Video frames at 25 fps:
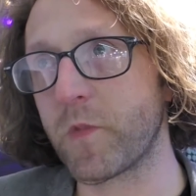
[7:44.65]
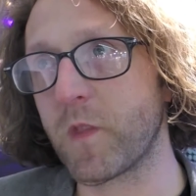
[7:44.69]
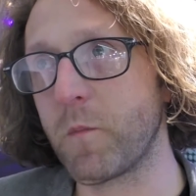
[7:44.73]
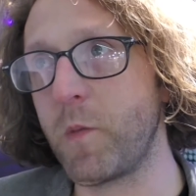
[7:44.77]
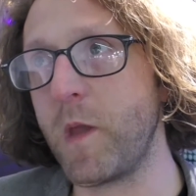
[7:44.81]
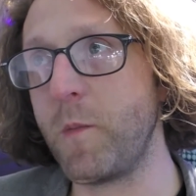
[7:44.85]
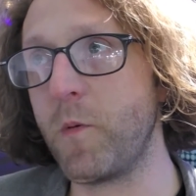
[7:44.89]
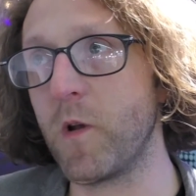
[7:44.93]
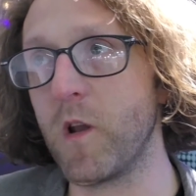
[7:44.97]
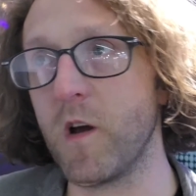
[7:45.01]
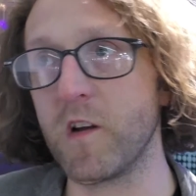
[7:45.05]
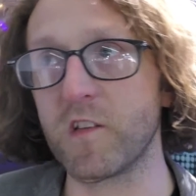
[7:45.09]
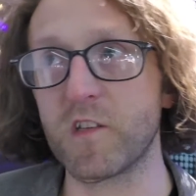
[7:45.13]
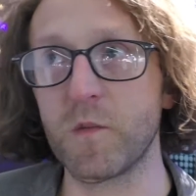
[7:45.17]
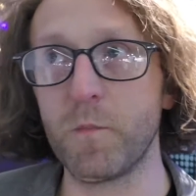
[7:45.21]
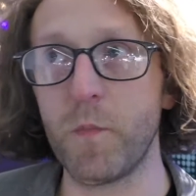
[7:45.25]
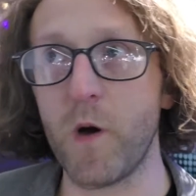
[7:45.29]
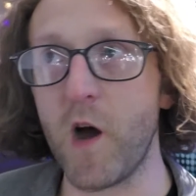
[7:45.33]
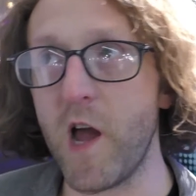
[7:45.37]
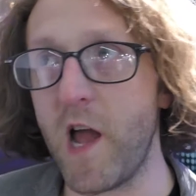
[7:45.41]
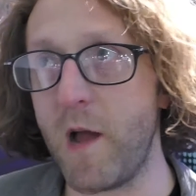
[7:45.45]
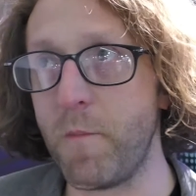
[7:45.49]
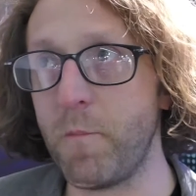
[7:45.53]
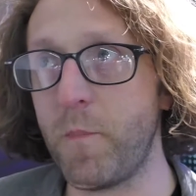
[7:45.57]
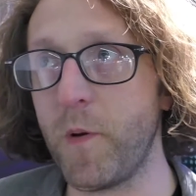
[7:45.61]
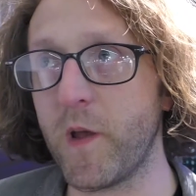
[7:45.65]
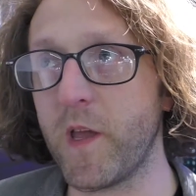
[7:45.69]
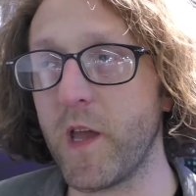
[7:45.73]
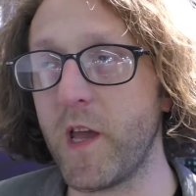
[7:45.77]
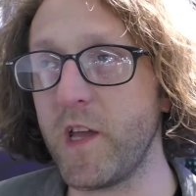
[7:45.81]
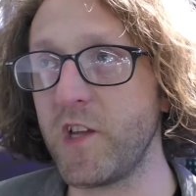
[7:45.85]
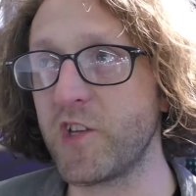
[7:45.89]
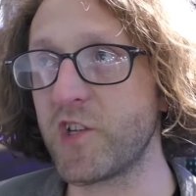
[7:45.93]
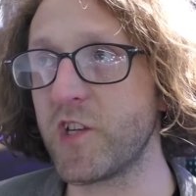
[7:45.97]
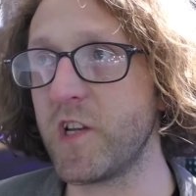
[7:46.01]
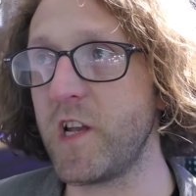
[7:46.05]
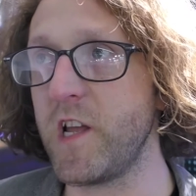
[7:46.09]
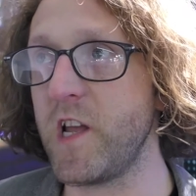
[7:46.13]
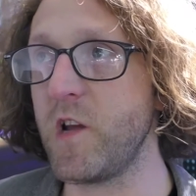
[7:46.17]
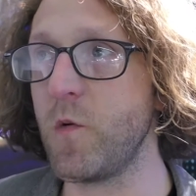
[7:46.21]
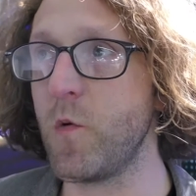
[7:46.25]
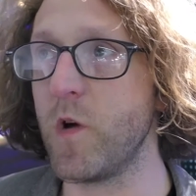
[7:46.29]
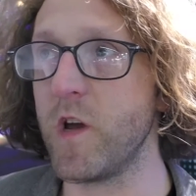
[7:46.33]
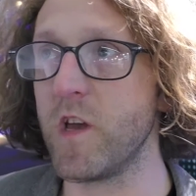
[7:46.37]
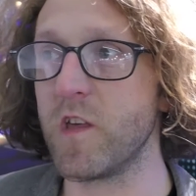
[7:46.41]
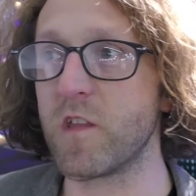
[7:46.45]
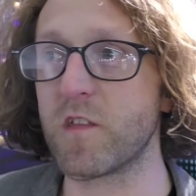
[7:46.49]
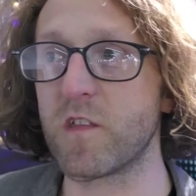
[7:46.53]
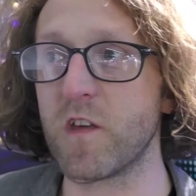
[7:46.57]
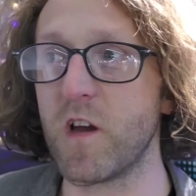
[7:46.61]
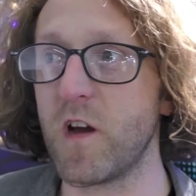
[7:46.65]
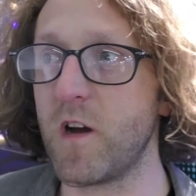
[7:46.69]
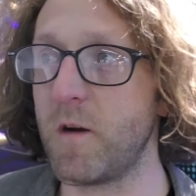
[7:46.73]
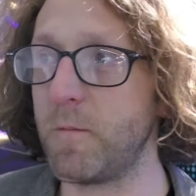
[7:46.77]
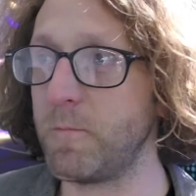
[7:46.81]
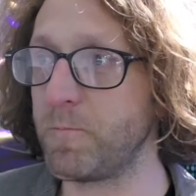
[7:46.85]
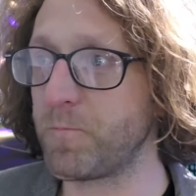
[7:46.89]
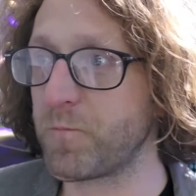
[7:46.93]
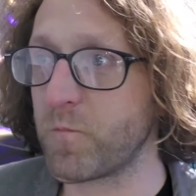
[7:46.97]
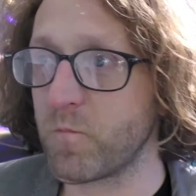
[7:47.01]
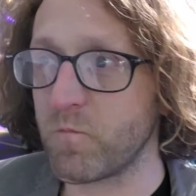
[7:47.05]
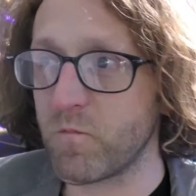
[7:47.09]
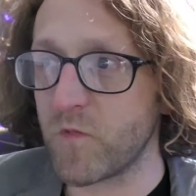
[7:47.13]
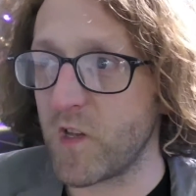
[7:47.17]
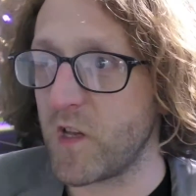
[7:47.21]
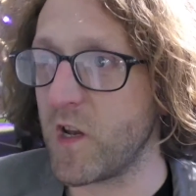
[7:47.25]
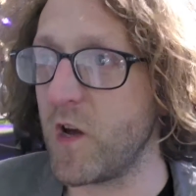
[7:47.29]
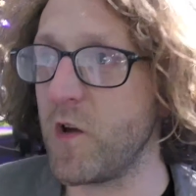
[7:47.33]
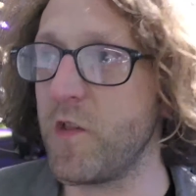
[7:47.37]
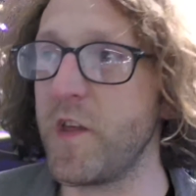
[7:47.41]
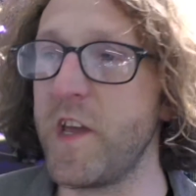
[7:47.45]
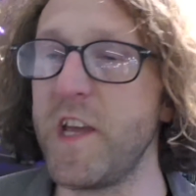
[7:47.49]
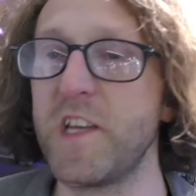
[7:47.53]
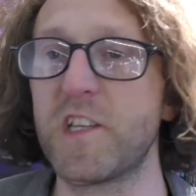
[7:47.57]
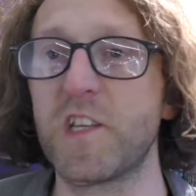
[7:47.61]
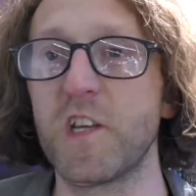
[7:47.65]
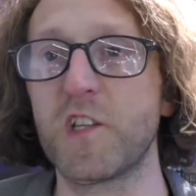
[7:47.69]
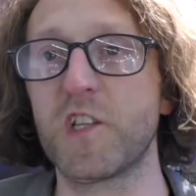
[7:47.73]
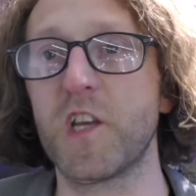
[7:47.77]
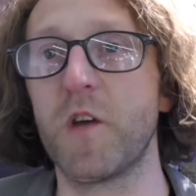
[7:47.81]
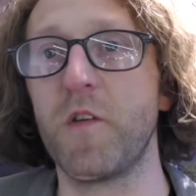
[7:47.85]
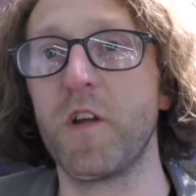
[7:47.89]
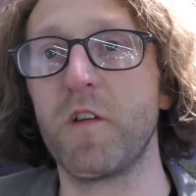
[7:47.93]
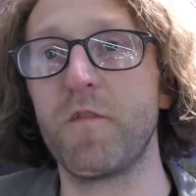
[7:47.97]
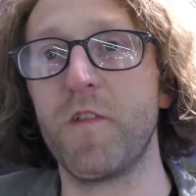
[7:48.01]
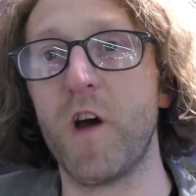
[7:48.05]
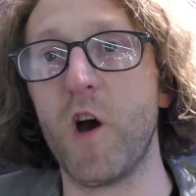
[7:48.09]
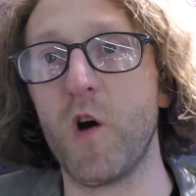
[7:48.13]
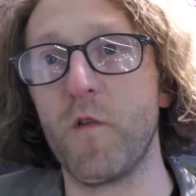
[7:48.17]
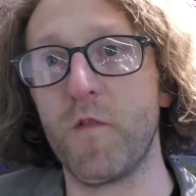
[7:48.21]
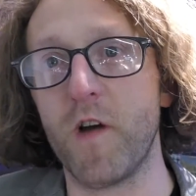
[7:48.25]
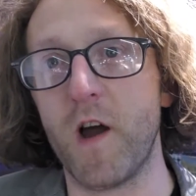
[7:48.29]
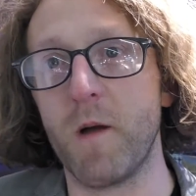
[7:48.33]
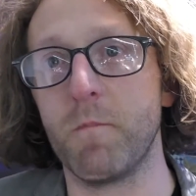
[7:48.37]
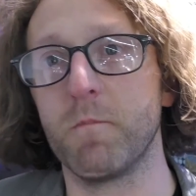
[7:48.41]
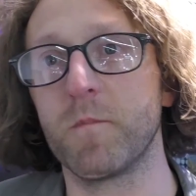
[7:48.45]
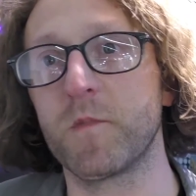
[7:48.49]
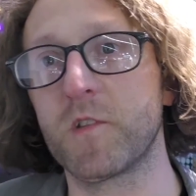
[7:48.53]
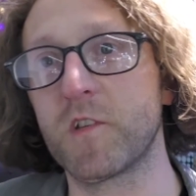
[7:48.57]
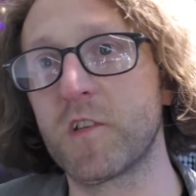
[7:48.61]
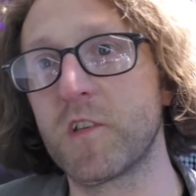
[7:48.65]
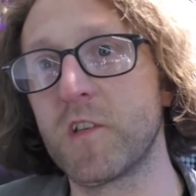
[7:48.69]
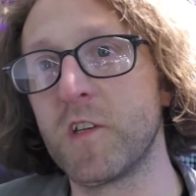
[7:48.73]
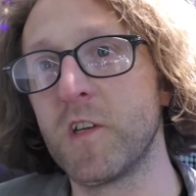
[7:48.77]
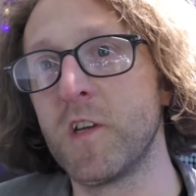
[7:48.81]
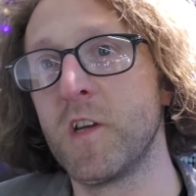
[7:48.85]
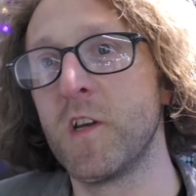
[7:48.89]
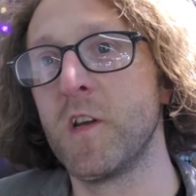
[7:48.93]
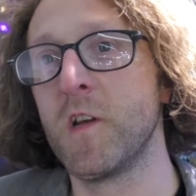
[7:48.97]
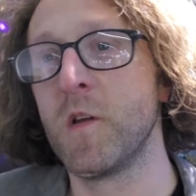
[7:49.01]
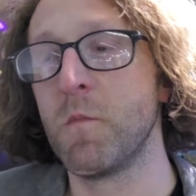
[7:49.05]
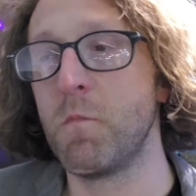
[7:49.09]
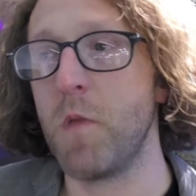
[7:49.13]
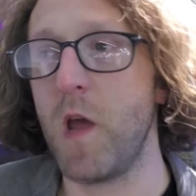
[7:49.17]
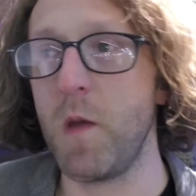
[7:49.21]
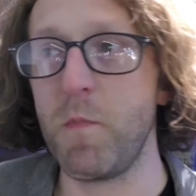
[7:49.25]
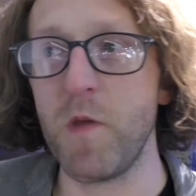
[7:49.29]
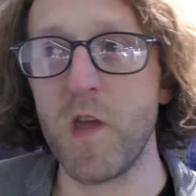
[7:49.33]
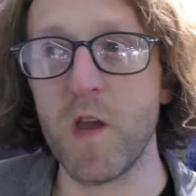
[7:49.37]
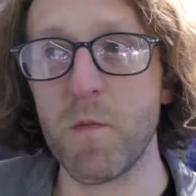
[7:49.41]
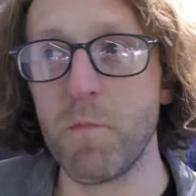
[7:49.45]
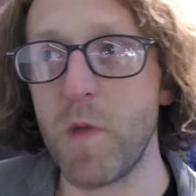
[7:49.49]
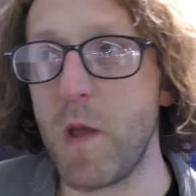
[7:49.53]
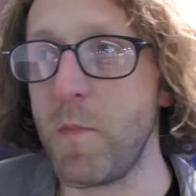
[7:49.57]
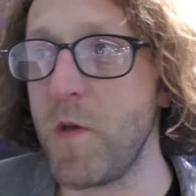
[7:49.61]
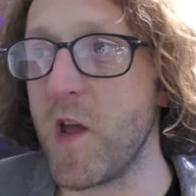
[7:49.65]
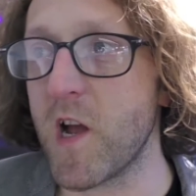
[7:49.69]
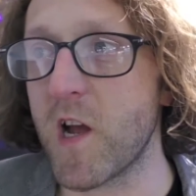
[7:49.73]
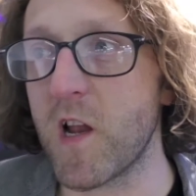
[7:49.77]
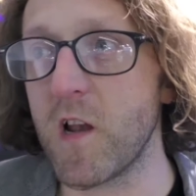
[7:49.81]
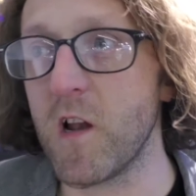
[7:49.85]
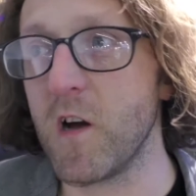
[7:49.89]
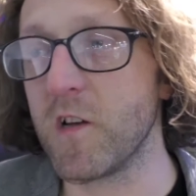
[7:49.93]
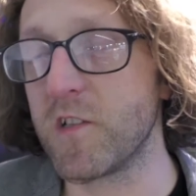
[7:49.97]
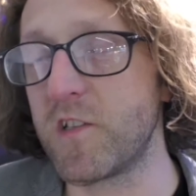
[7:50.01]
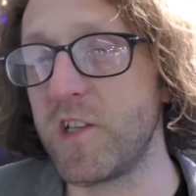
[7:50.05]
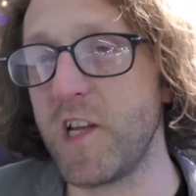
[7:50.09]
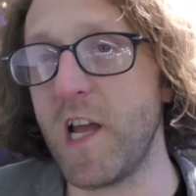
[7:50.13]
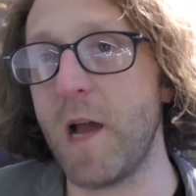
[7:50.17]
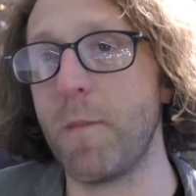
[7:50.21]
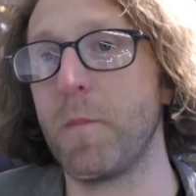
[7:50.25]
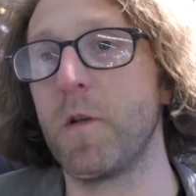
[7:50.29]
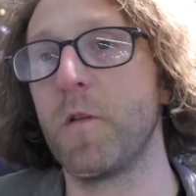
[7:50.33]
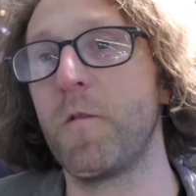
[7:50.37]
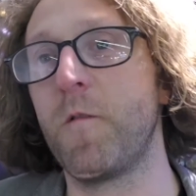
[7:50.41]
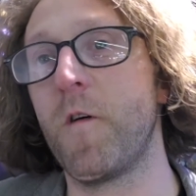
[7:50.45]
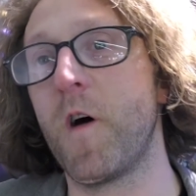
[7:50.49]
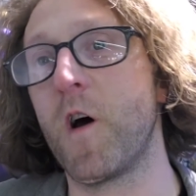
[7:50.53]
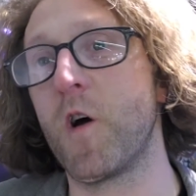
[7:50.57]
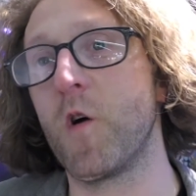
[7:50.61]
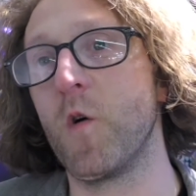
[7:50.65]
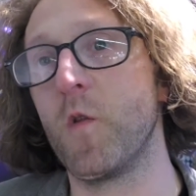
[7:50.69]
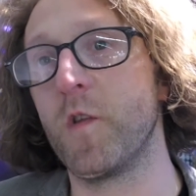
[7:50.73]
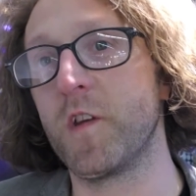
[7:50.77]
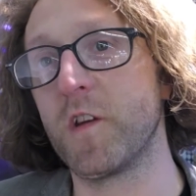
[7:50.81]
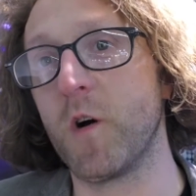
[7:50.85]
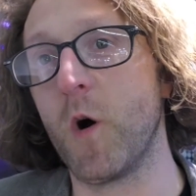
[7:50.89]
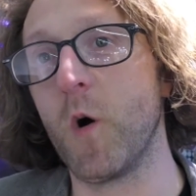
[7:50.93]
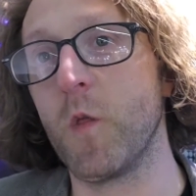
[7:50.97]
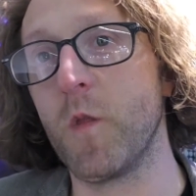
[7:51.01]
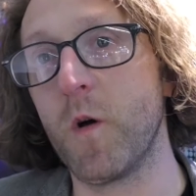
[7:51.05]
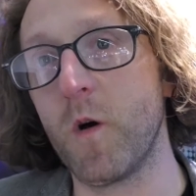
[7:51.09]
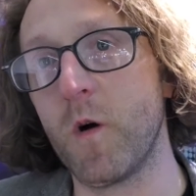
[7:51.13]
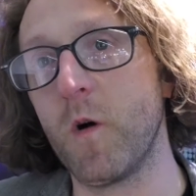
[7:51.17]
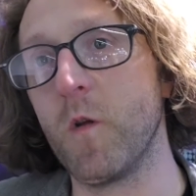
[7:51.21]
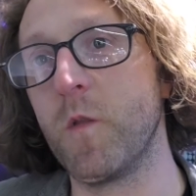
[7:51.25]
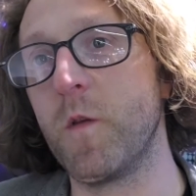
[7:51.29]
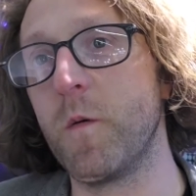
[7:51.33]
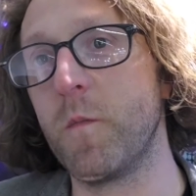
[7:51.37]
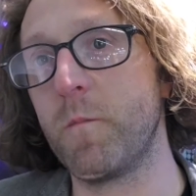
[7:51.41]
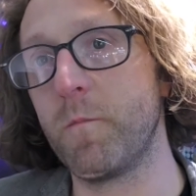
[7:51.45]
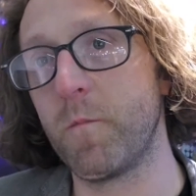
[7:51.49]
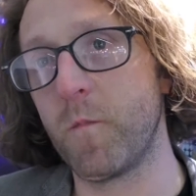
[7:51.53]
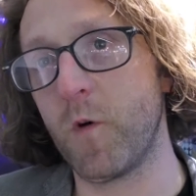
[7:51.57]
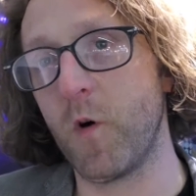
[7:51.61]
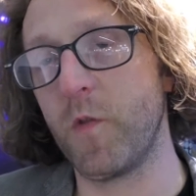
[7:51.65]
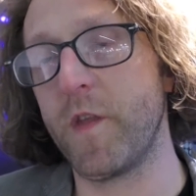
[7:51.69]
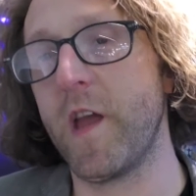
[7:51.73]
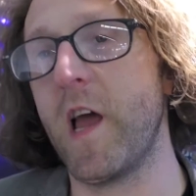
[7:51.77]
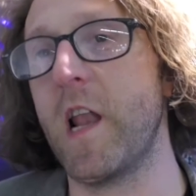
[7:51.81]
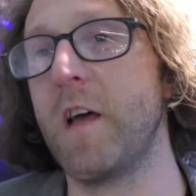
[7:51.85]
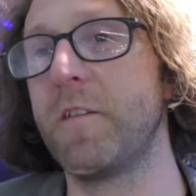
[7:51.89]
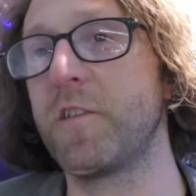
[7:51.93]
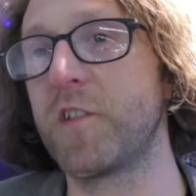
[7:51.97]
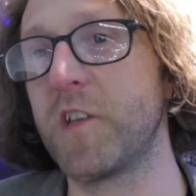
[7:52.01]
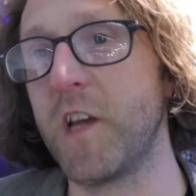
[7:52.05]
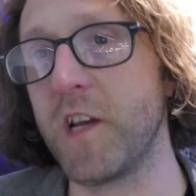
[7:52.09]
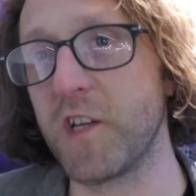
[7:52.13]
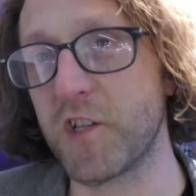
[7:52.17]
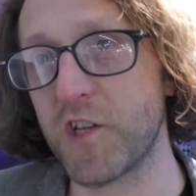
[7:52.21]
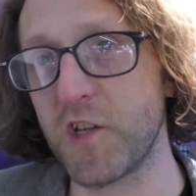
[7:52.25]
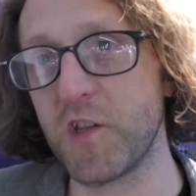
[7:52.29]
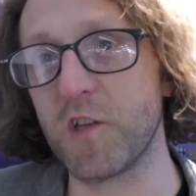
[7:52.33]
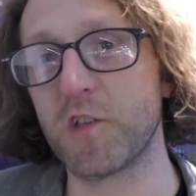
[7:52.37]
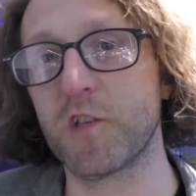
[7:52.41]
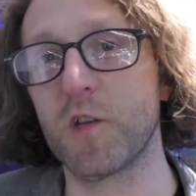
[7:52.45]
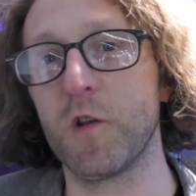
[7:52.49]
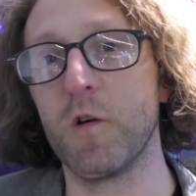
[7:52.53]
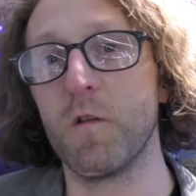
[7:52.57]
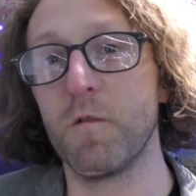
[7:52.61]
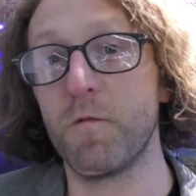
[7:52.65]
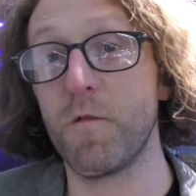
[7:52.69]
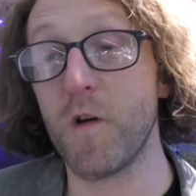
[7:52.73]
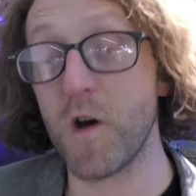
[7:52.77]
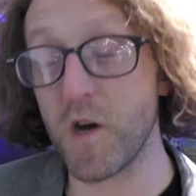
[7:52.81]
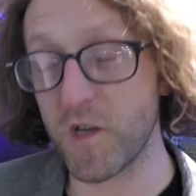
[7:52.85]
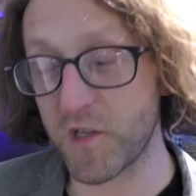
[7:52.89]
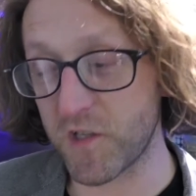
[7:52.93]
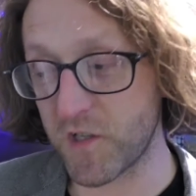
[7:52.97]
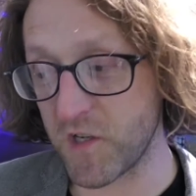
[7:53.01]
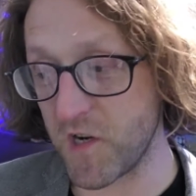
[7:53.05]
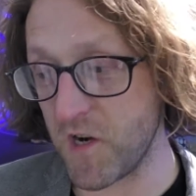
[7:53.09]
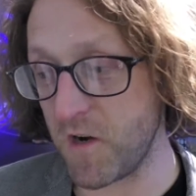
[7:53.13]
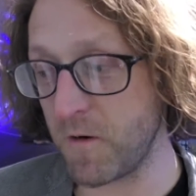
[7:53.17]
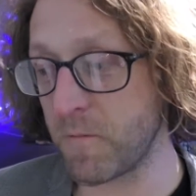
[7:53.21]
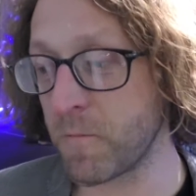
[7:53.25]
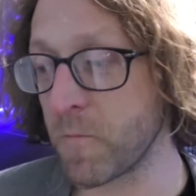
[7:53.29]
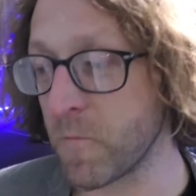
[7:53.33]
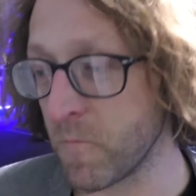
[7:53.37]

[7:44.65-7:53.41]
people like to bi-amp occasionally with the esoteric valve amps, maybe a Class D amplifier on the LF section that's a lot faster.